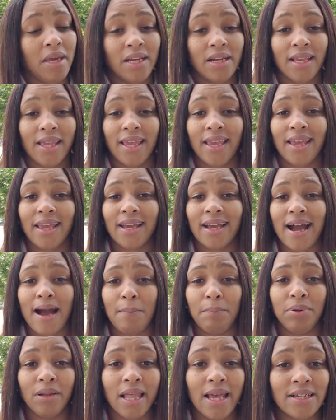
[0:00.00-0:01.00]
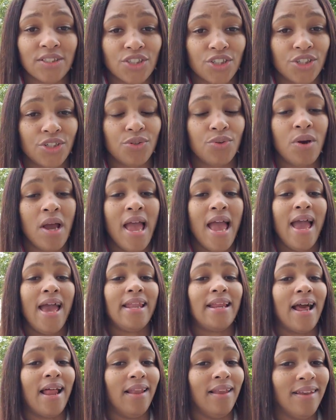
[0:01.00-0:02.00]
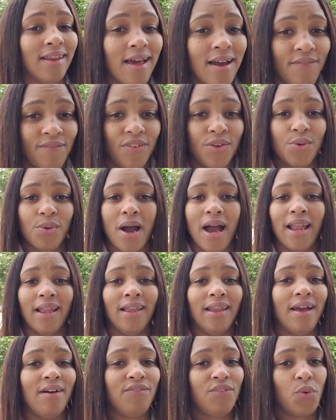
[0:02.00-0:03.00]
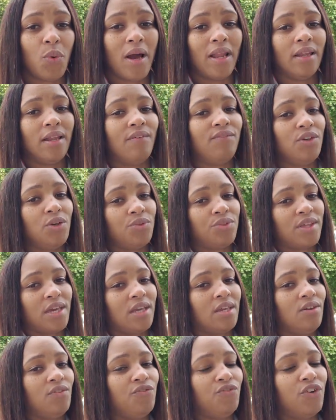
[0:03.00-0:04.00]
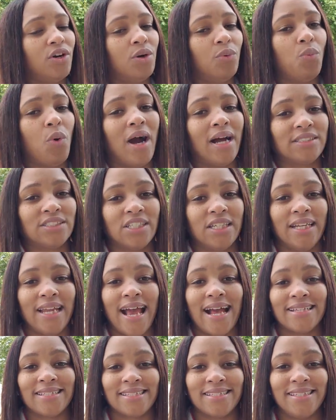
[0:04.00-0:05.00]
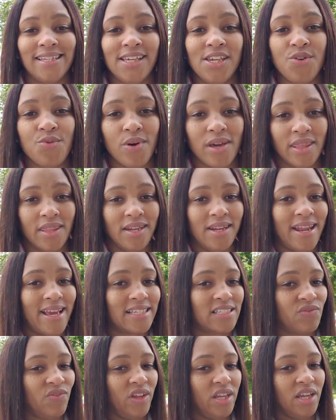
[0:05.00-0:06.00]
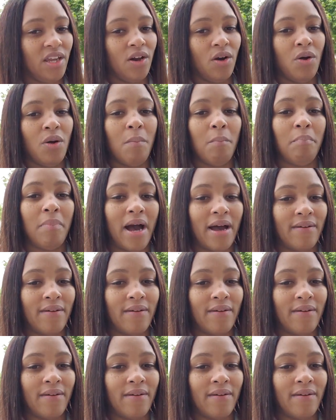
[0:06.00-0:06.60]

again, God bless you, and I love you. I love you. I love you. Thank you for watching. I see you in the next video. Bye